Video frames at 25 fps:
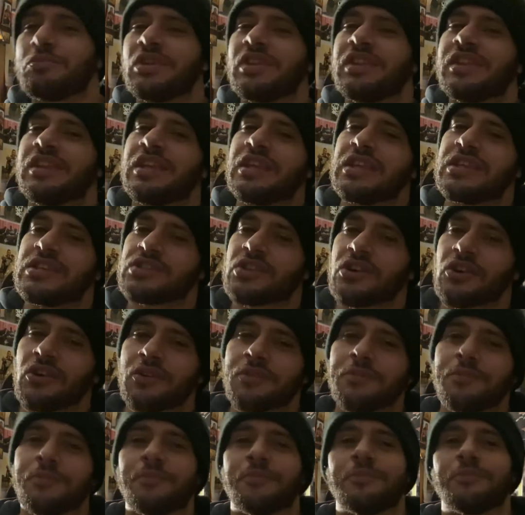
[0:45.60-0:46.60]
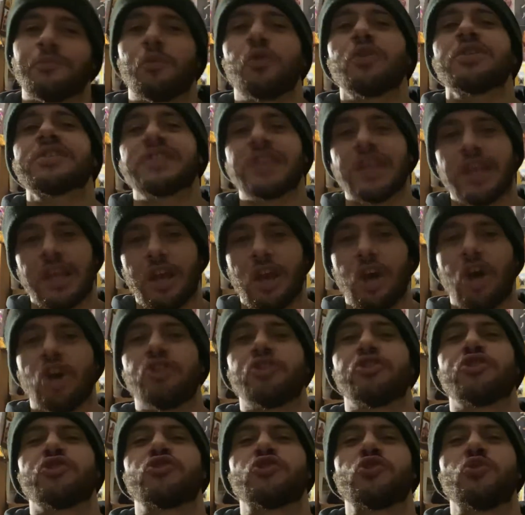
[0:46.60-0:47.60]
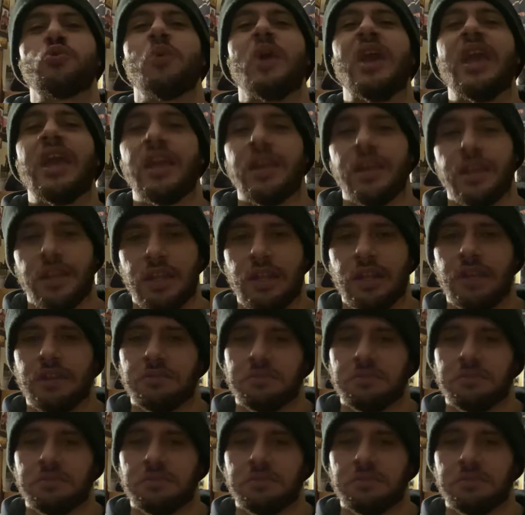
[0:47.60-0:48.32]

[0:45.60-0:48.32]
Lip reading: these are, we'll say, under 280.